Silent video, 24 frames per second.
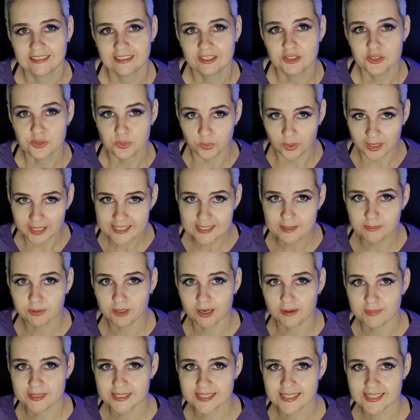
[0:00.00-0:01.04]
So white
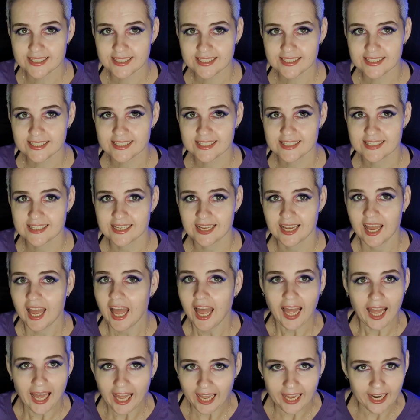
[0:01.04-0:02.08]
supremacists
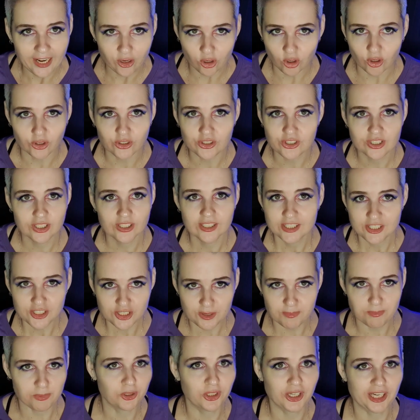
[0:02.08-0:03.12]
are not
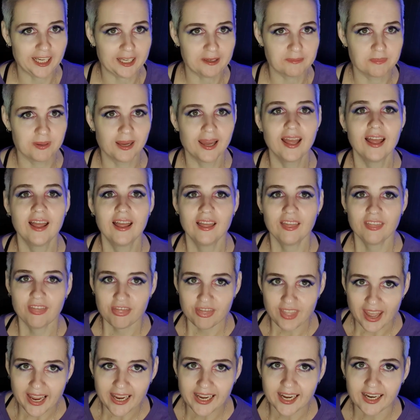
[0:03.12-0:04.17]
supreme.
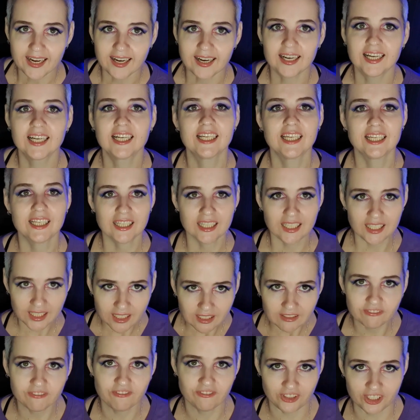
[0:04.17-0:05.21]
They are
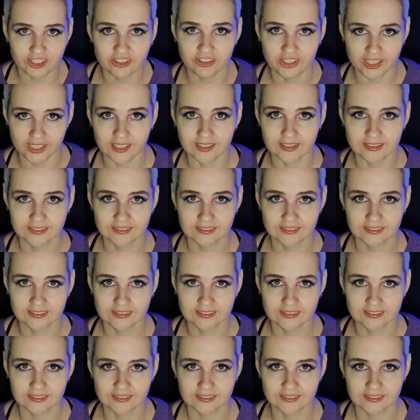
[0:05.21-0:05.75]
inferior.